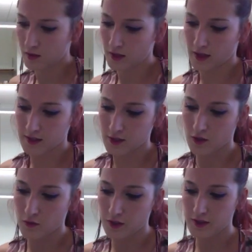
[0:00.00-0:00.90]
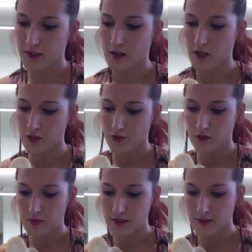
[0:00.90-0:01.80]
Yeah. So when you see condyle,
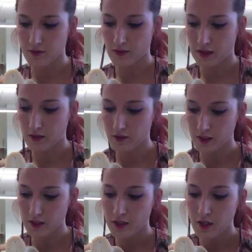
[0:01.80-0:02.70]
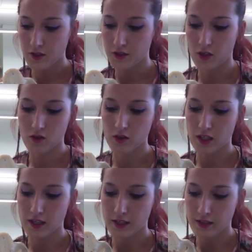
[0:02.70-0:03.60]
it means it's a rounded
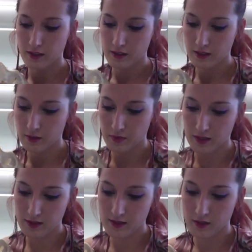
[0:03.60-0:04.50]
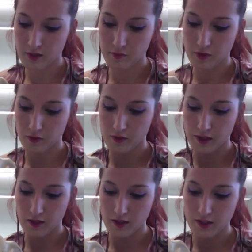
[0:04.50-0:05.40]
knuckle-like eminence on a bone
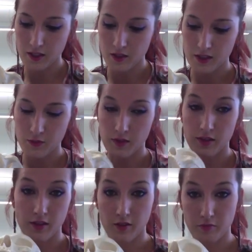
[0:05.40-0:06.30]
that articulates with another